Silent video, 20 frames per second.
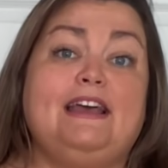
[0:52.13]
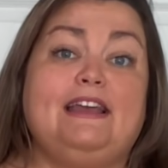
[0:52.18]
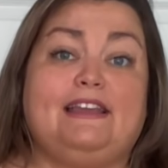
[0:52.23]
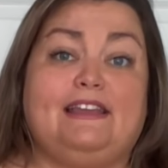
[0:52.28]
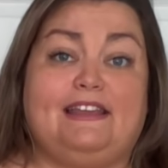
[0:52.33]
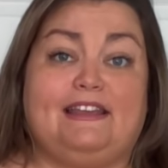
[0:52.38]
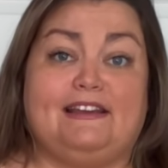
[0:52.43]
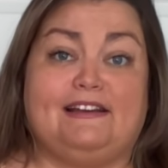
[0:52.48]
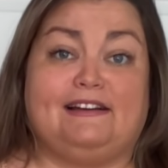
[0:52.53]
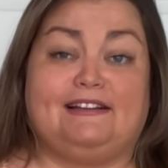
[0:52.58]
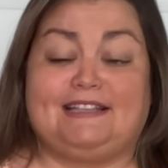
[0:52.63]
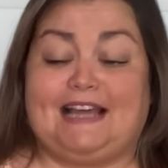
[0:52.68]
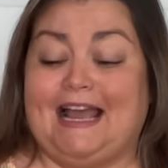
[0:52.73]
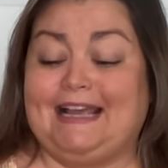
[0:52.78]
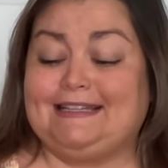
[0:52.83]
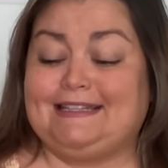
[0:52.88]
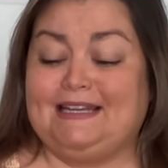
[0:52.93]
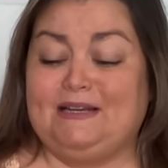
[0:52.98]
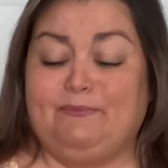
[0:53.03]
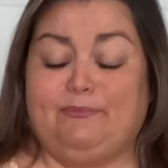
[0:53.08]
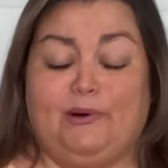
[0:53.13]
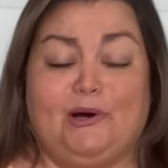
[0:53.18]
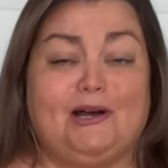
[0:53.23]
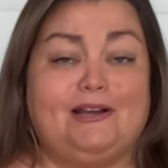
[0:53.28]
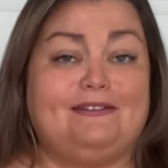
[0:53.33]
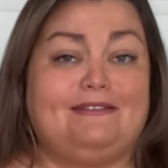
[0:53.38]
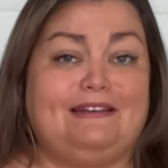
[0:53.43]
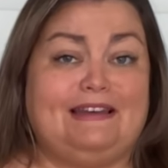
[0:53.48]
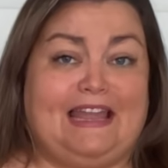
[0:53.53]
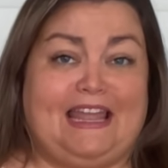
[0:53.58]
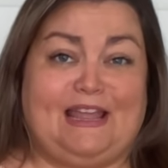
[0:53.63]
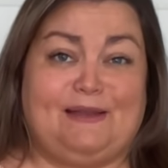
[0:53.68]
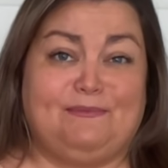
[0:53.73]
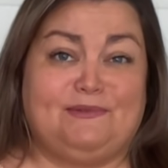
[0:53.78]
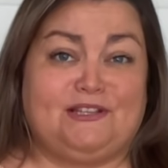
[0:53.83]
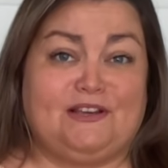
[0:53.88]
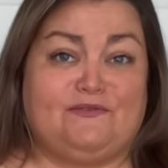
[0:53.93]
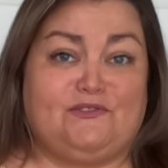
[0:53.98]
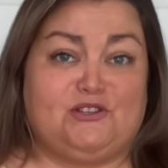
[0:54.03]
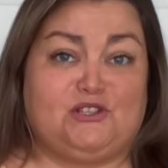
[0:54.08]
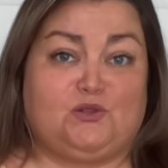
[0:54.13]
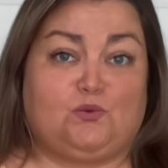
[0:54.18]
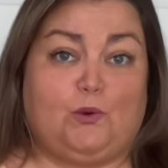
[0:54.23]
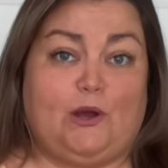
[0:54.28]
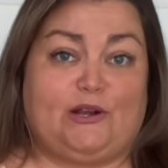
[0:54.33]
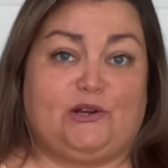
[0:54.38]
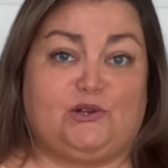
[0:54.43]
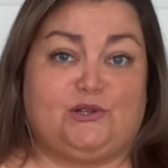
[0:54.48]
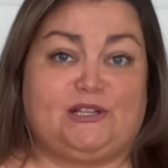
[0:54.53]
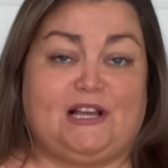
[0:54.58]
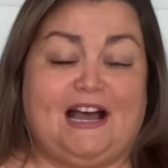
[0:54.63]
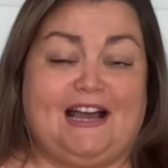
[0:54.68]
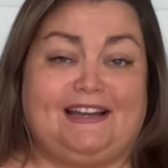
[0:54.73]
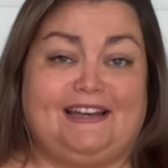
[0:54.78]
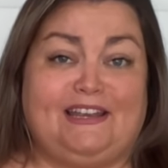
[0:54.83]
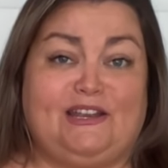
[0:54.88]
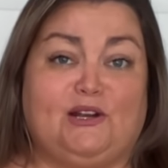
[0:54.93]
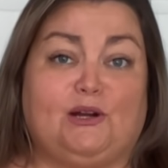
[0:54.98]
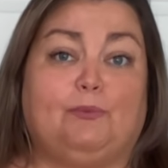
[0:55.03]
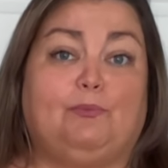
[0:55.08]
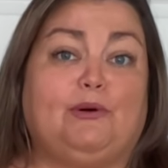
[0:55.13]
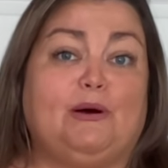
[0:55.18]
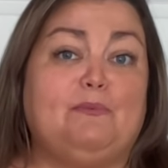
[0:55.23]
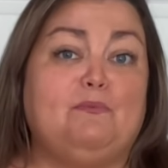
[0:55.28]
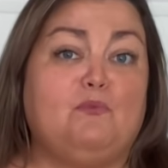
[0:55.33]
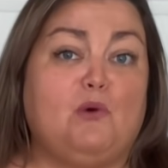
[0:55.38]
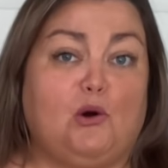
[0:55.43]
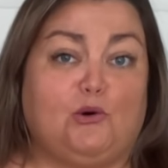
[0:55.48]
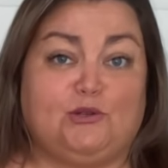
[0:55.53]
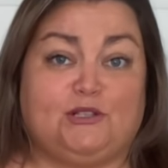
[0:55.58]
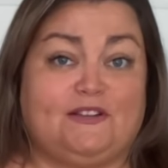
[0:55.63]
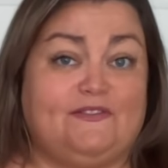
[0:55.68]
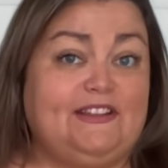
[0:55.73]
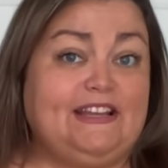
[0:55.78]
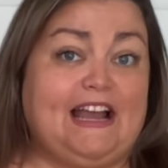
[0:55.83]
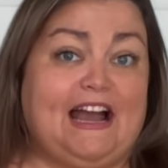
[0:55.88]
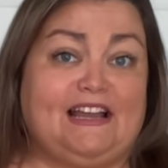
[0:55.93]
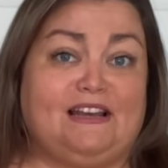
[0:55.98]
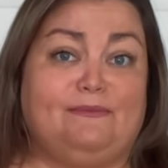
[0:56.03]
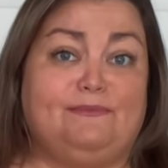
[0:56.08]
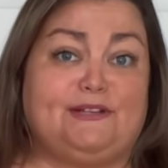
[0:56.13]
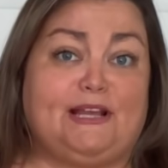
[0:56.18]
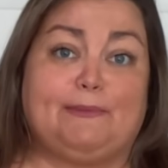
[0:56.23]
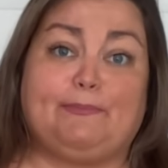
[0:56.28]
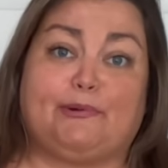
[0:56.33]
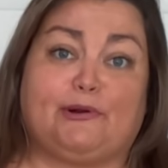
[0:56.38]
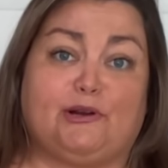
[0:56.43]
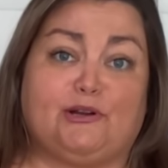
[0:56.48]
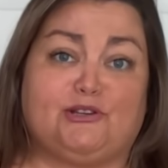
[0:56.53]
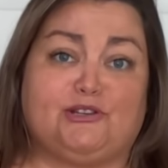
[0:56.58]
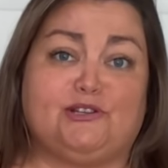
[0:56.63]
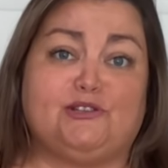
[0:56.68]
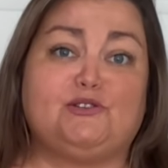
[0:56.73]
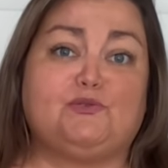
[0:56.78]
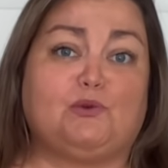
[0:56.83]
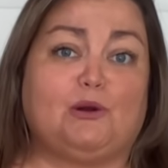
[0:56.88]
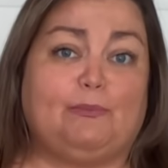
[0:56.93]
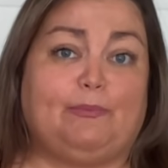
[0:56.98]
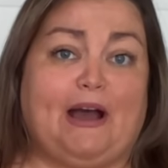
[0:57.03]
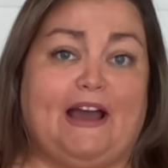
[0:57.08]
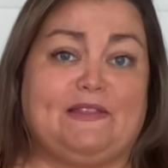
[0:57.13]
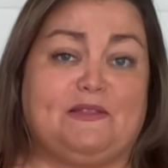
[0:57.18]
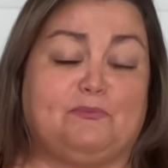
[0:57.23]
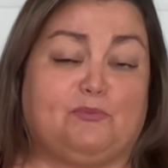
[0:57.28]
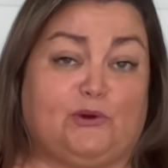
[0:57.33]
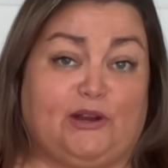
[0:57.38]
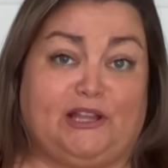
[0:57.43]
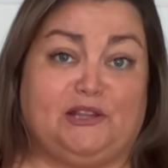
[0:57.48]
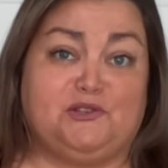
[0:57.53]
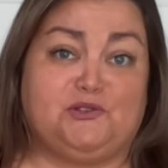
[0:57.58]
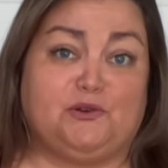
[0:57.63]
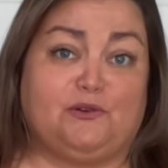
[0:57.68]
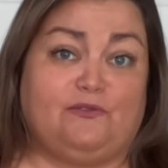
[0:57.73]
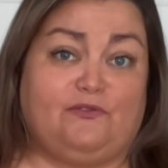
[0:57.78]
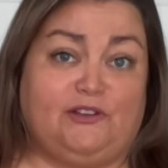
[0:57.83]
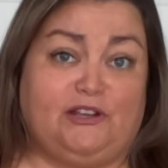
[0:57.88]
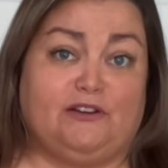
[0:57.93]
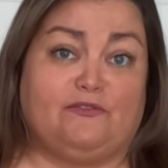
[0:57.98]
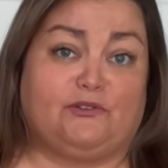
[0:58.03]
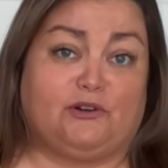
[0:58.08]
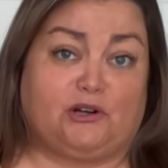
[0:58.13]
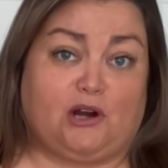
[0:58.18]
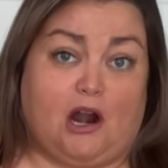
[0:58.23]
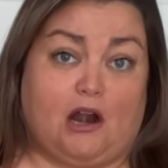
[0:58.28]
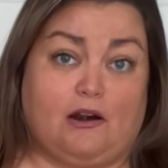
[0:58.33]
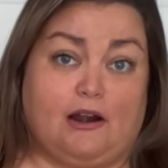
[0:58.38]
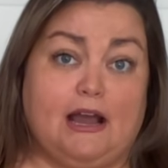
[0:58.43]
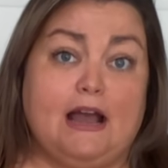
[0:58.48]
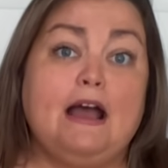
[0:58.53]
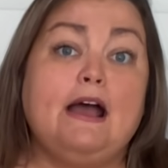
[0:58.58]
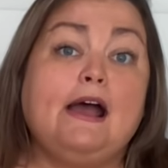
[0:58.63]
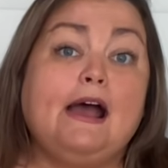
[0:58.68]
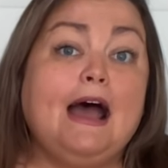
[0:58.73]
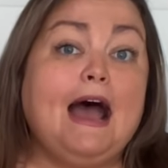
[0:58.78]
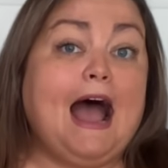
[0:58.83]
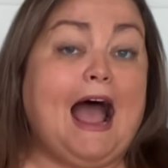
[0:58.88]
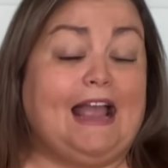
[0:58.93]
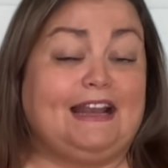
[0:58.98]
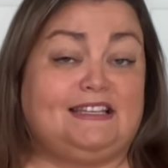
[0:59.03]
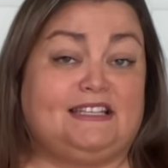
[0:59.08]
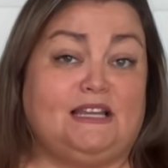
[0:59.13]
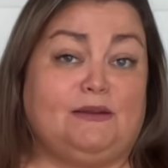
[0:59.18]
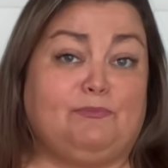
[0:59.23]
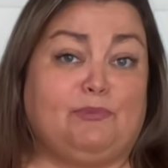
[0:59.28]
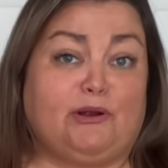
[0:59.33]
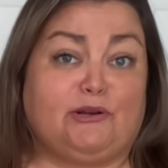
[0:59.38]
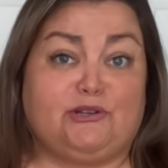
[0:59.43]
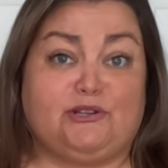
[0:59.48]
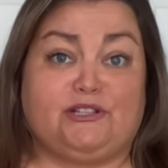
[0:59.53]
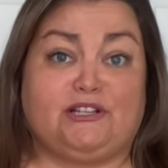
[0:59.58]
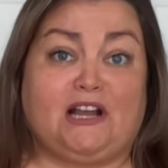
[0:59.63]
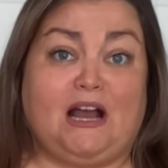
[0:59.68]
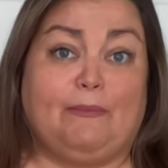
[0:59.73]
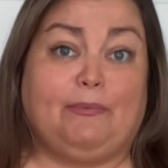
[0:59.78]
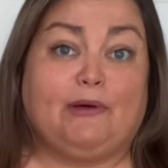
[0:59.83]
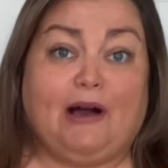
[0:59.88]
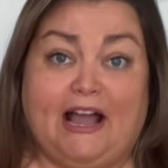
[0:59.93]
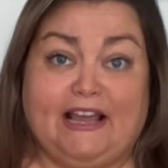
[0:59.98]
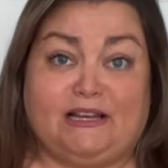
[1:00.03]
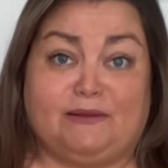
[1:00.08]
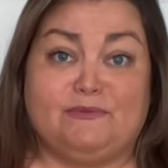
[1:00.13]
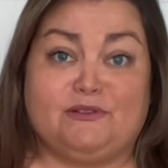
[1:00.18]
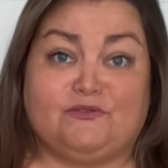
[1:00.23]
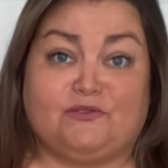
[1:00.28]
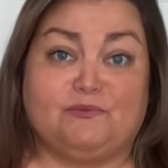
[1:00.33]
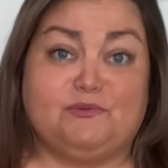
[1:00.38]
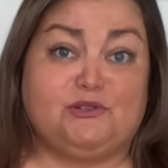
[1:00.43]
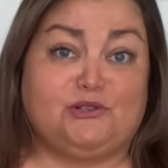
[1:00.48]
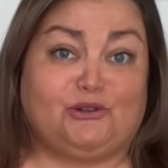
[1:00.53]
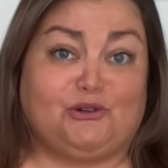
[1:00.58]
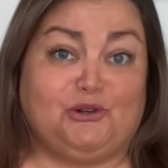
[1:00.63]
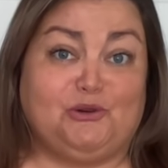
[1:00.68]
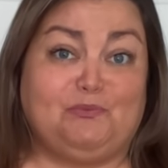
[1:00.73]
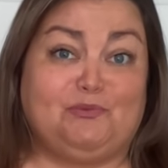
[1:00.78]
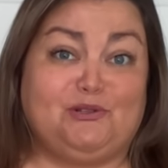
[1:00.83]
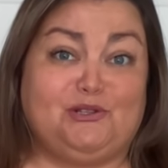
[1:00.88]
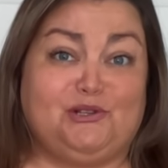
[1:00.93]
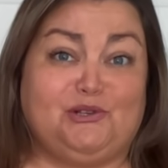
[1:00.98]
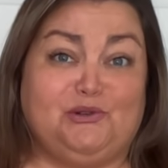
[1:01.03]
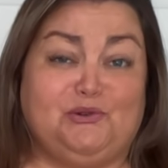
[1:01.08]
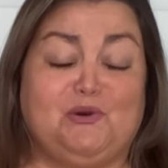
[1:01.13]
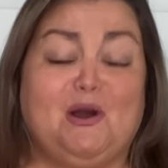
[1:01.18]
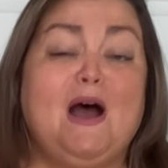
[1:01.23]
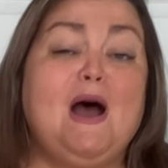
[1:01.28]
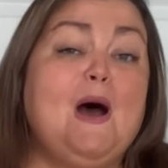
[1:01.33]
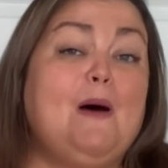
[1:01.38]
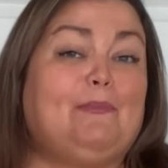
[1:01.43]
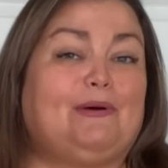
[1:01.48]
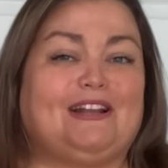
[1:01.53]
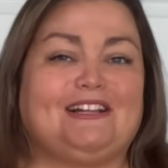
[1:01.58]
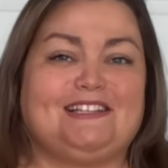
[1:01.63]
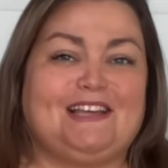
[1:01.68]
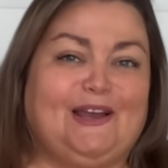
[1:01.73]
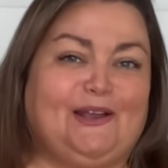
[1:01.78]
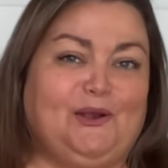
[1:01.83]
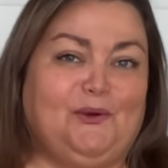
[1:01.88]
And I didn't put names of the sweaters on here, but most of the items I purchased were by the brand Sofia Vergara. I did purchase a couple items from Scoop too, but I'll tell